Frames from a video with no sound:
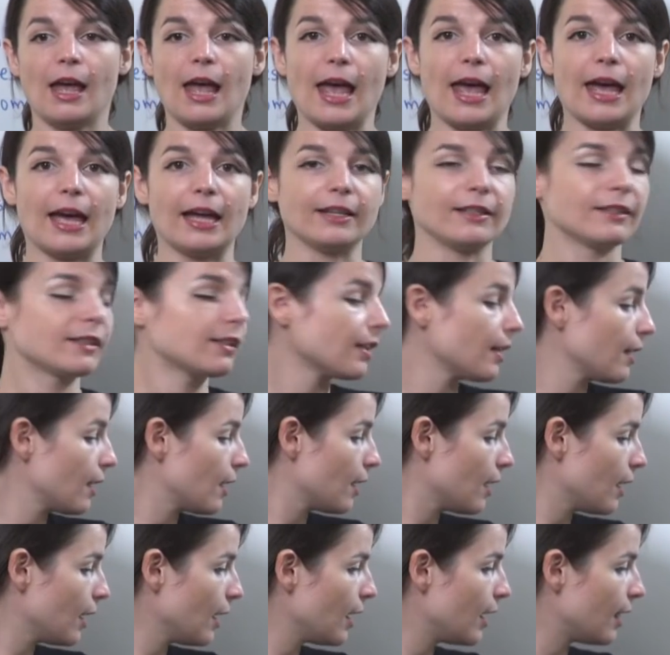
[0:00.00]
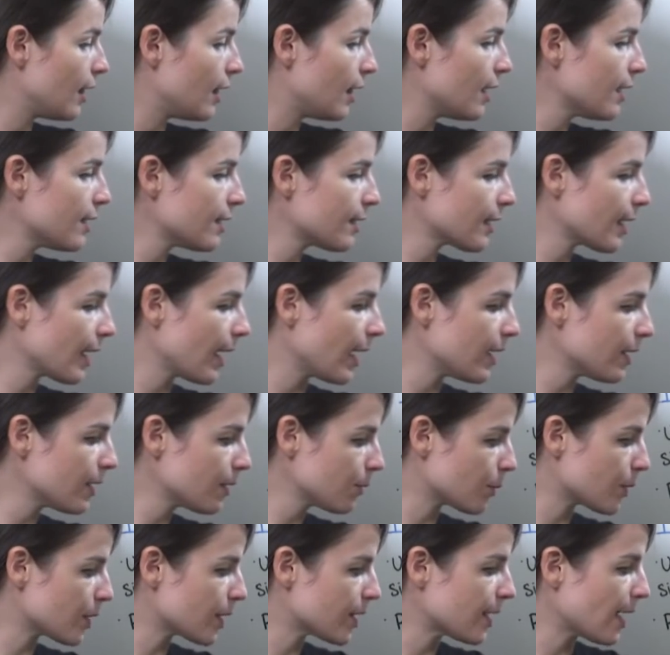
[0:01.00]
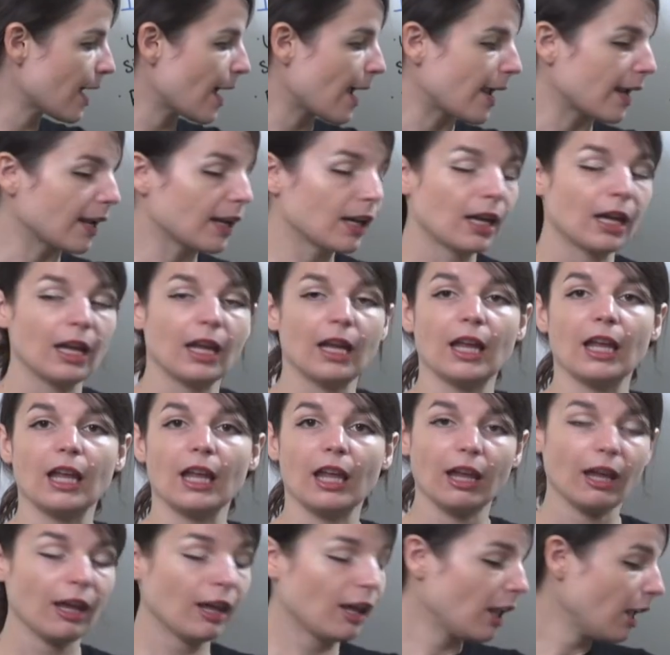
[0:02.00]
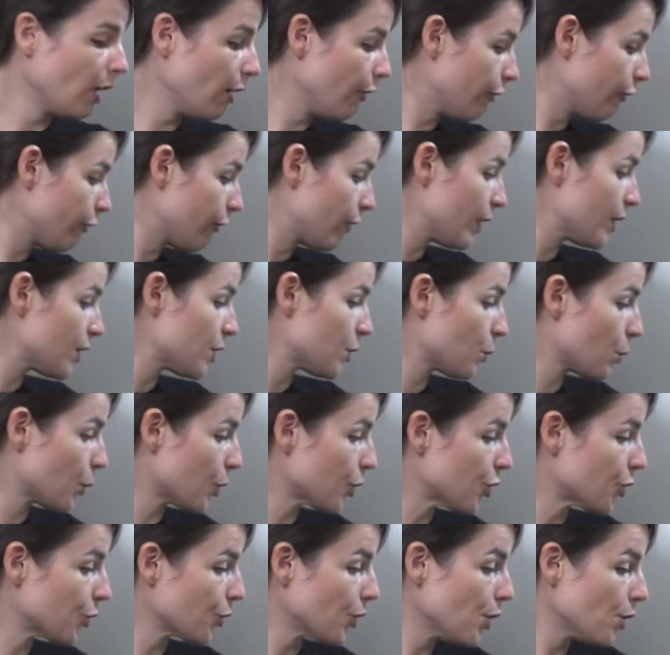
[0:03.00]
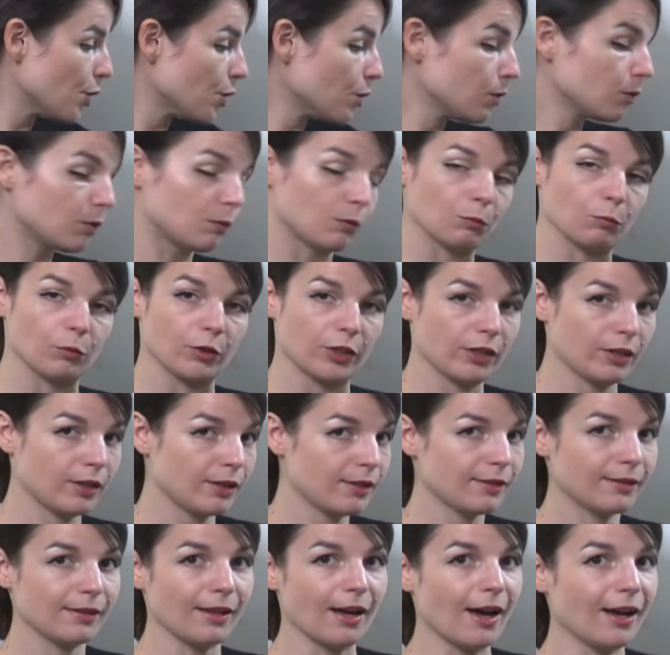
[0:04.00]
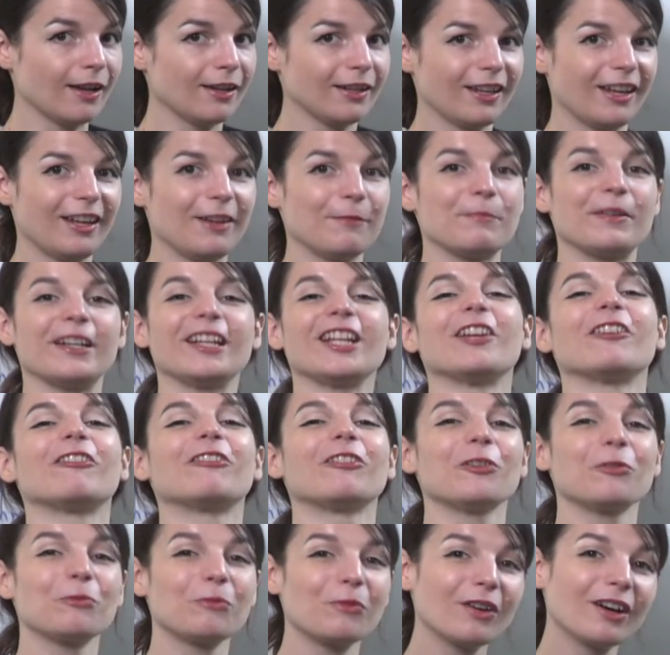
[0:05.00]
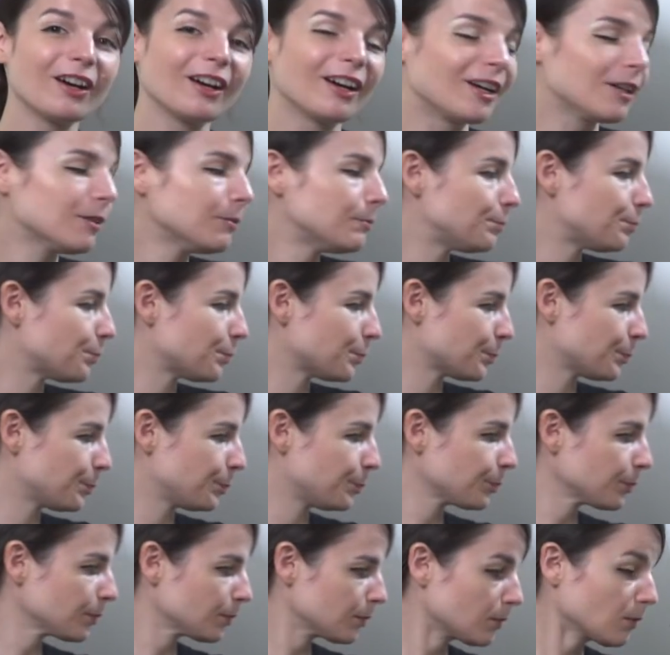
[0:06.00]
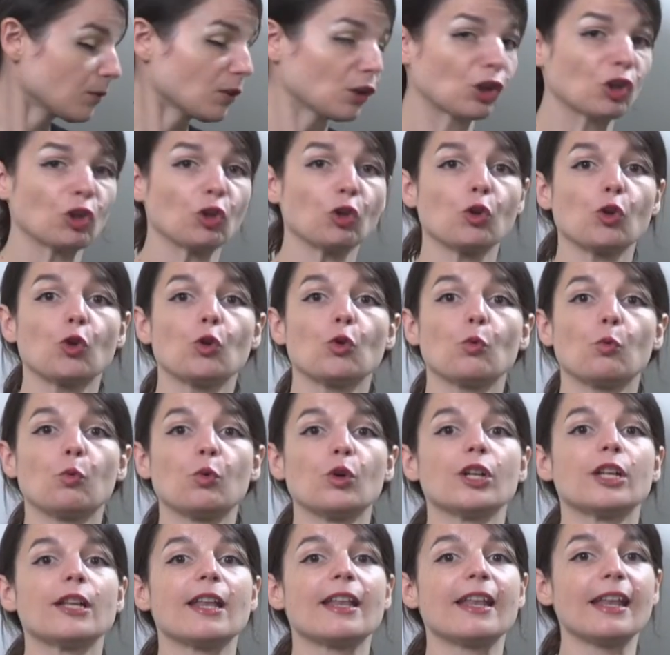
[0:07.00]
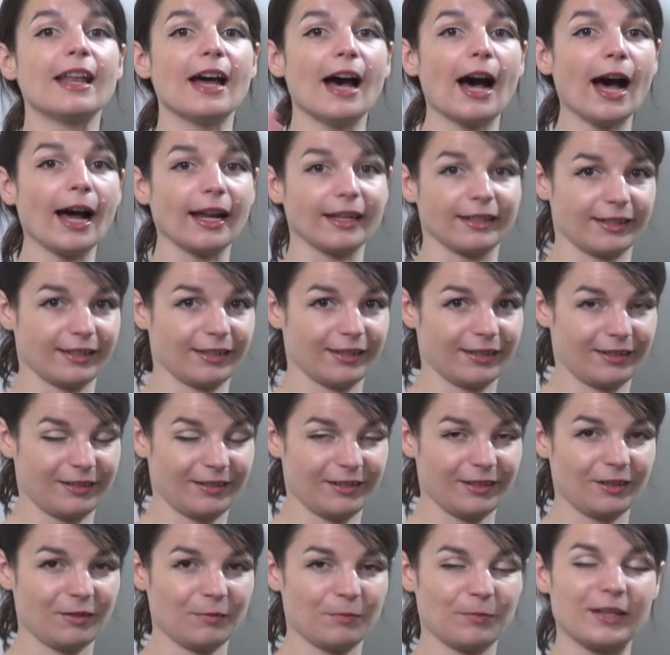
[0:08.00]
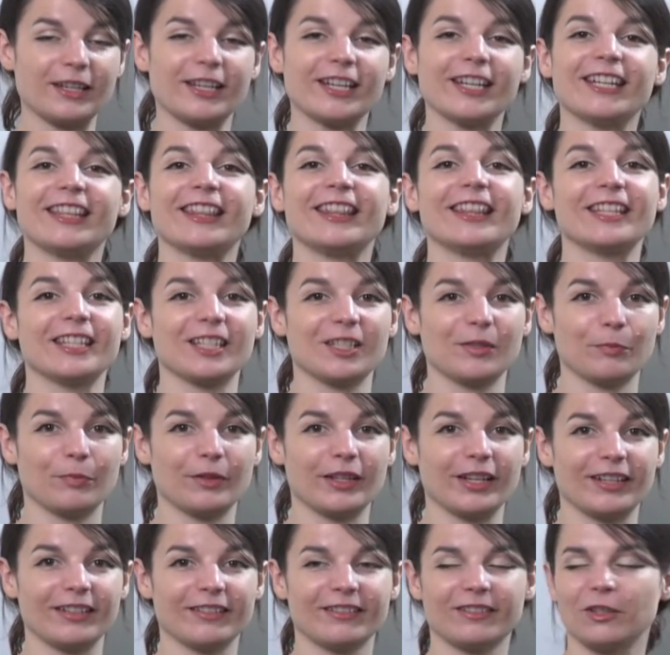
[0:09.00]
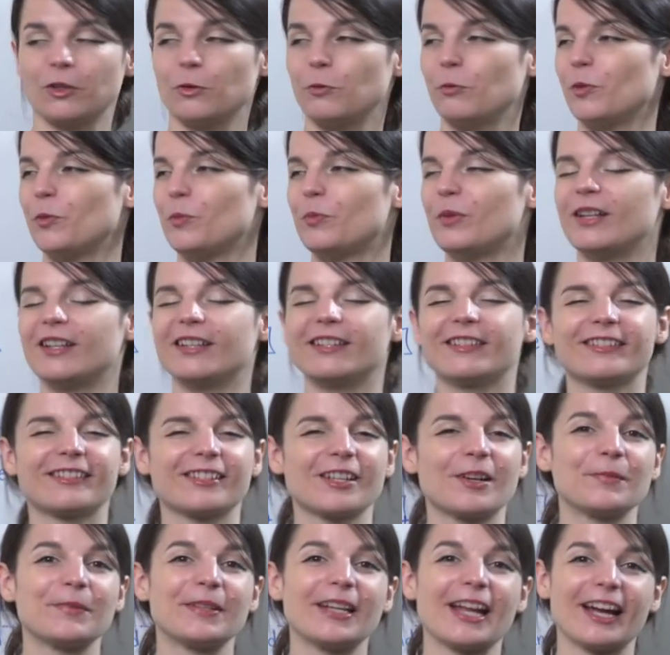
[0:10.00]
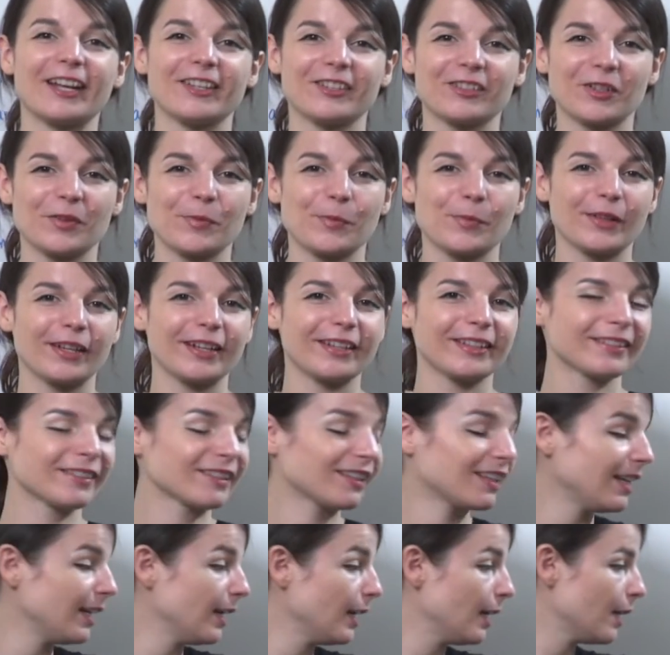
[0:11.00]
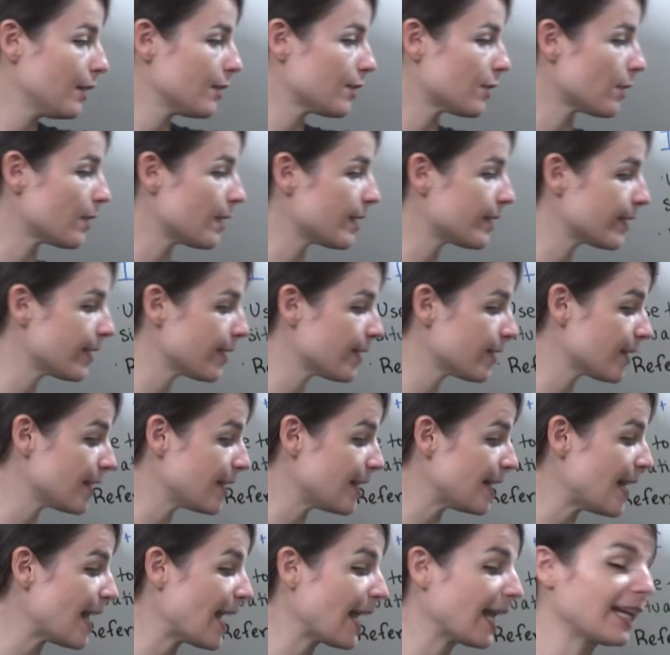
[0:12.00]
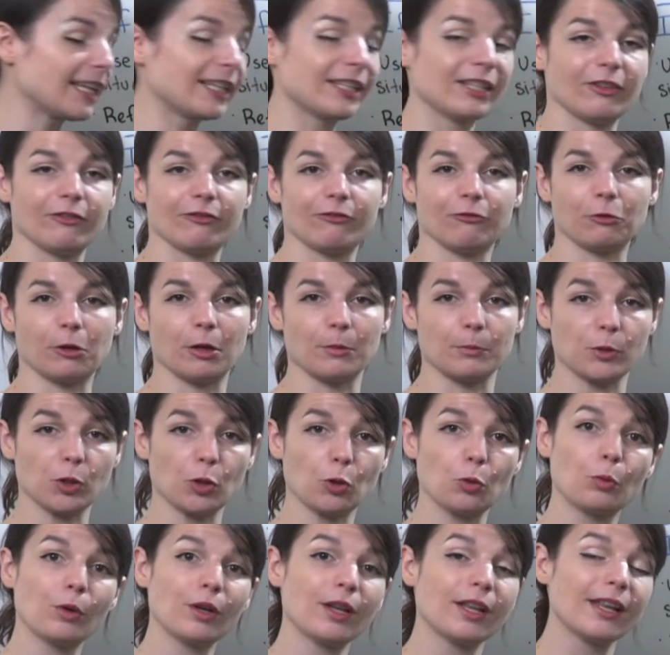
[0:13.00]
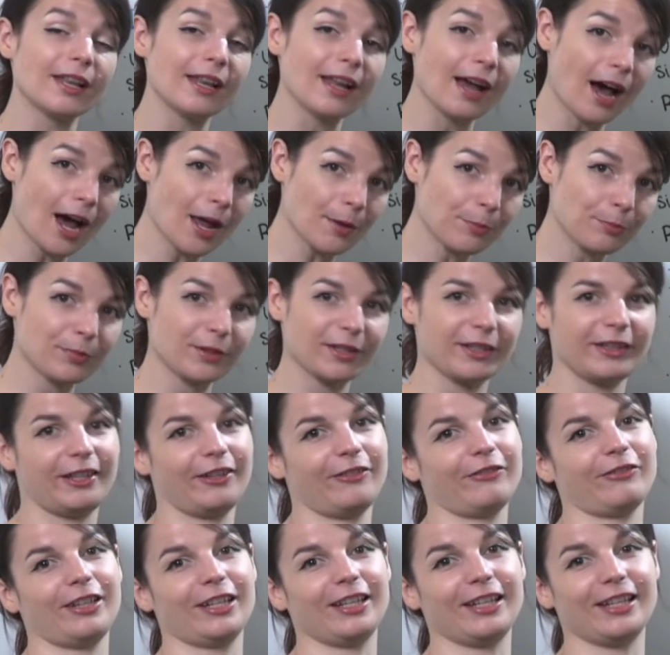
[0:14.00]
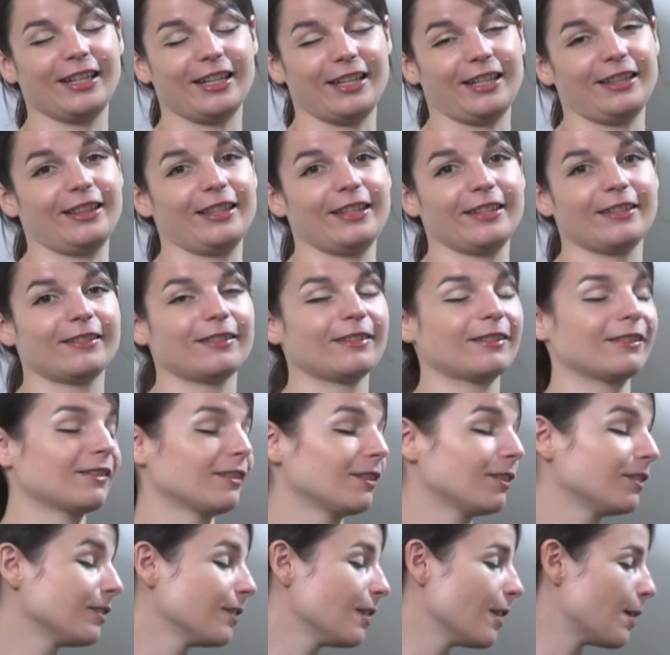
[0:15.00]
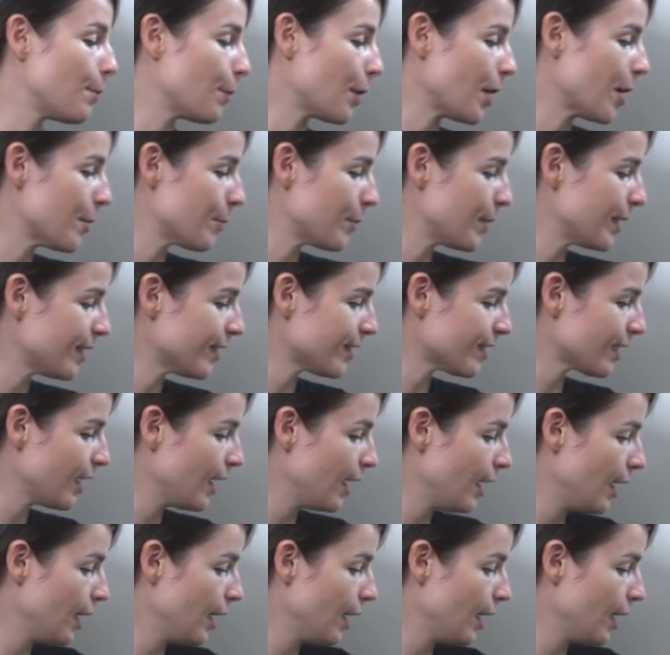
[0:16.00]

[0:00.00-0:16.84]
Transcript: And in this case, we're saying, if this were true, which it is not, but if it were, you would not be in this place. You would be in some nicer place. So this is the negative form. You would not be living in this apartment.